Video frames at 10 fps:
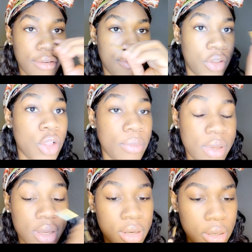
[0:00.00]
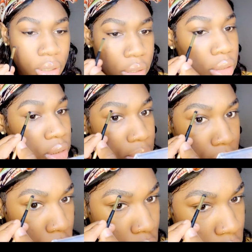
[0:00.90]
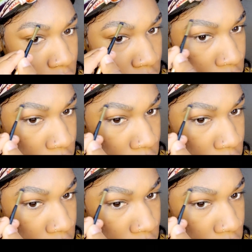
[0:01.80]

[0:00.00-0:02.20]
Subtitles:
fill them in some more.